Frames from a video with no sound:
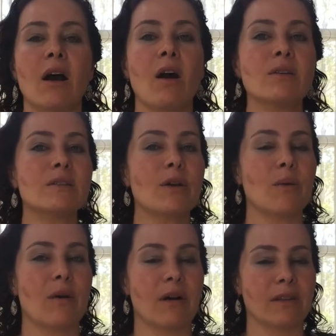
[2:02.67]
Also,
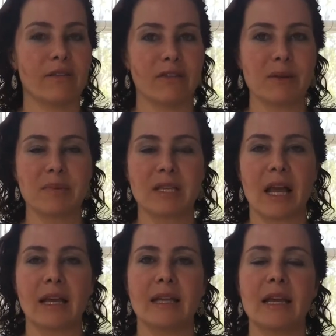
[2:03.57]
on the flip
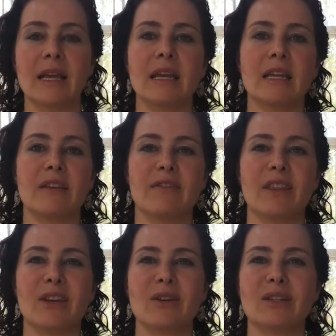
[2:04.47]
side, if
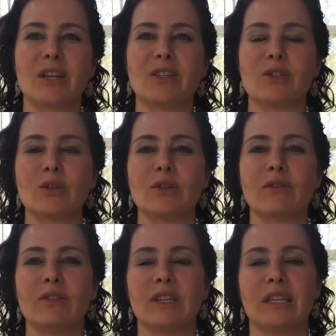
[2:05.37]
there's a certain
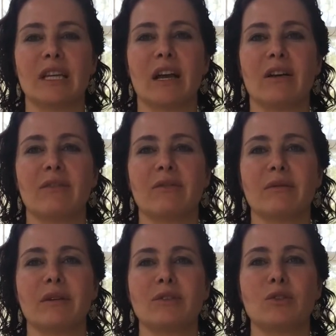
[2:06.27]
feeling of
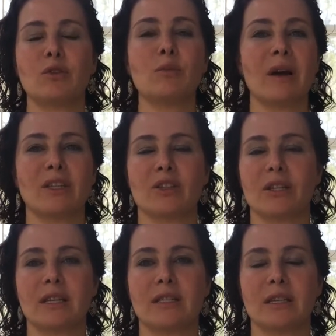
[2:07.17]
too
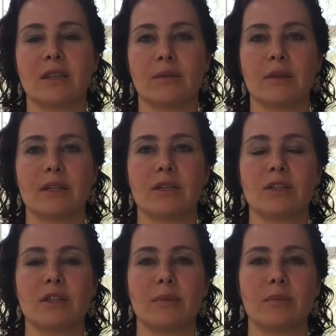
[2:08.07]
muchness in the
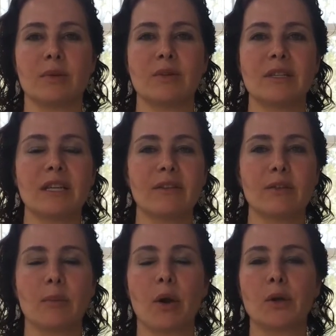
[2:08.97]
relationship, you're sick of your
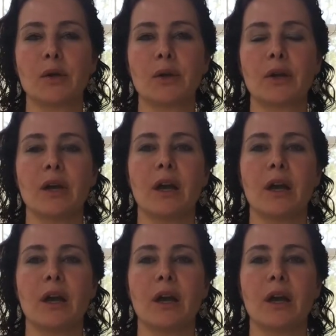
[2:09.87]
partner,